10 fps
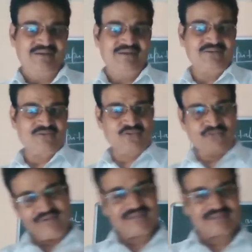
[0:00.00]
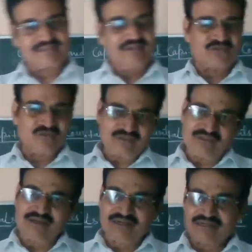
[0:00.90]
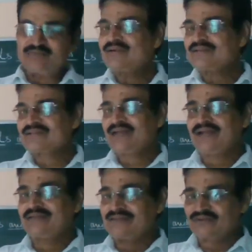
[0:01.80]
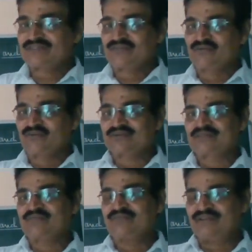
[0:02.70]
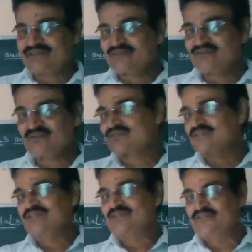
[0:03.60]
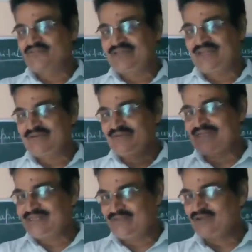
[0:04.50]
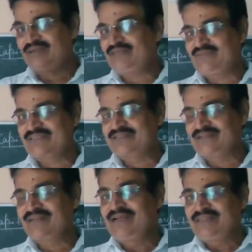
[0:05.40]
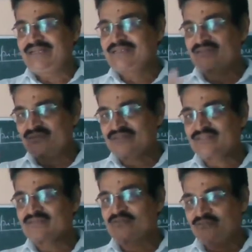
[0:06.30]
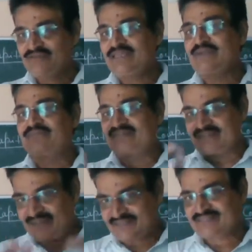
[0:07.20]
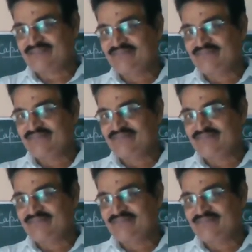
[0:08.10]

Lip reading: So the Akbar's ideology was very close to the Sufi, and I have already mentioned that Sufi emphasized